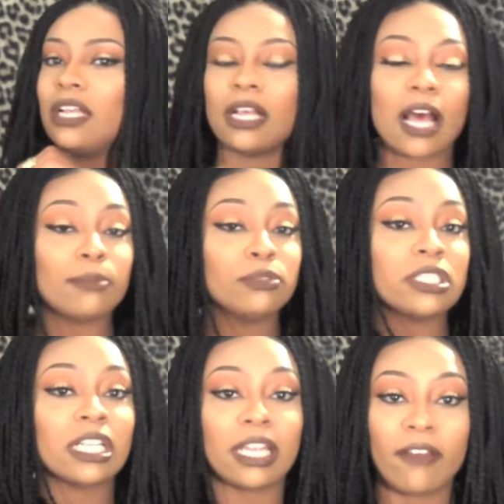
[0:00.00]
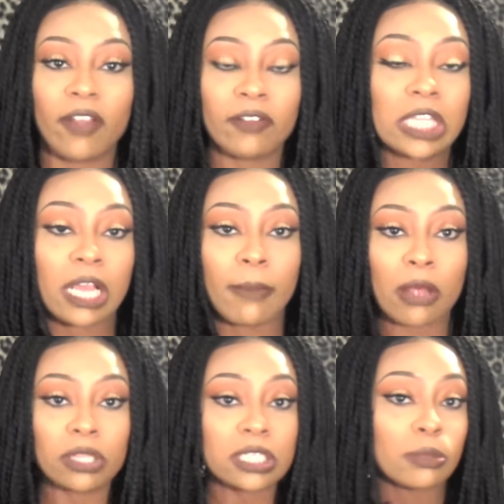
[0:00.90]
Ugh, I'm just loving everything
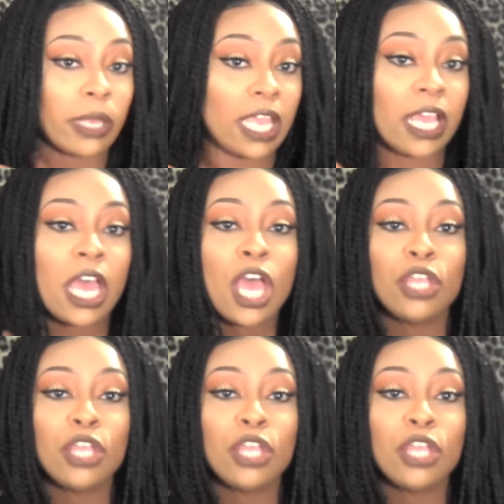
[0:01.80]
about this wig.